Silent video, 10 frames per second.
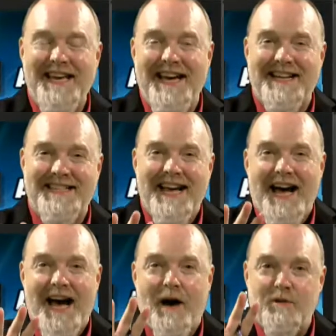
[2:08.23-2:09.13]
this.
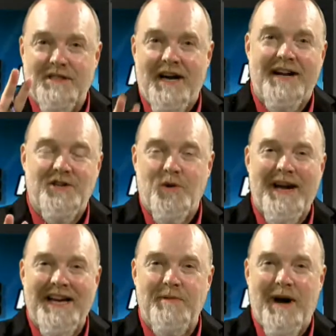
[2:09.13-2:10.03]
I was not
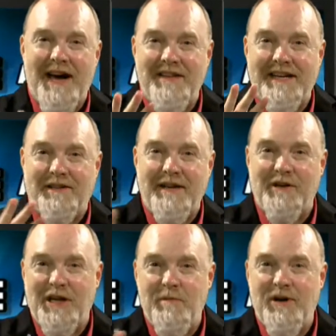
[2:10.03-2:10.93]
trained by the
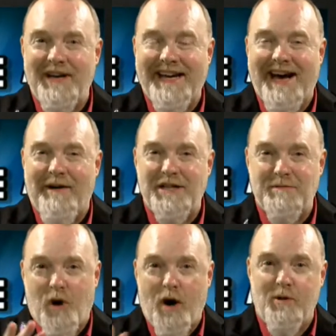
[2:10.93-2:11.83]
Cleveland Community
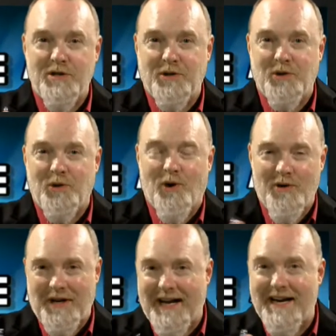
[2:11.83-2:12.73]
College Barber School
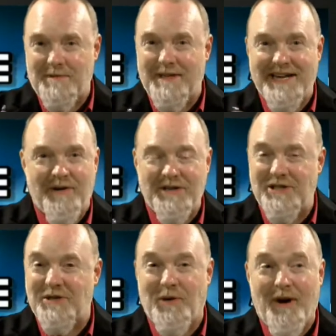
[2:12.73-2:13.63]
or the
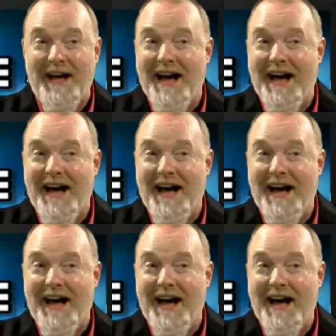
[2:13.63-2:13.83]
Cosmetology School.